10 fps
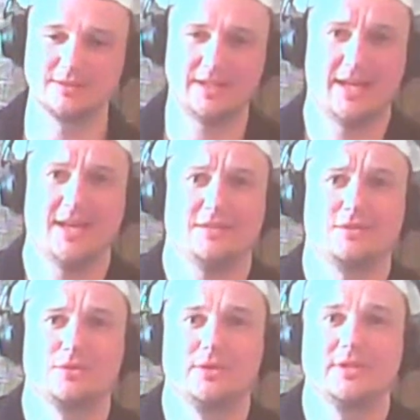I had
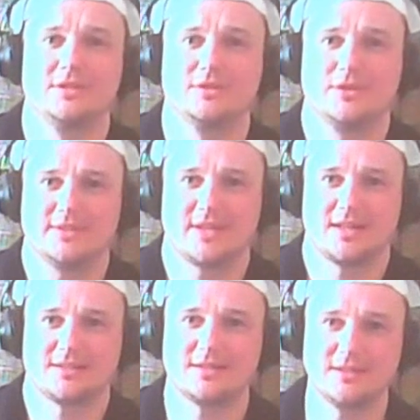to re
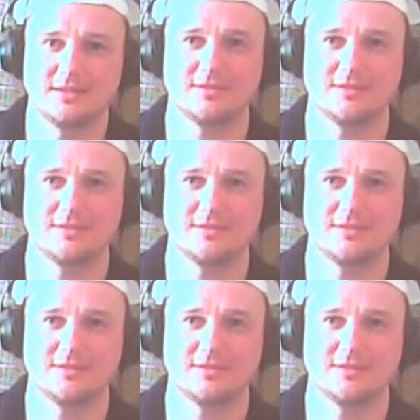restart the,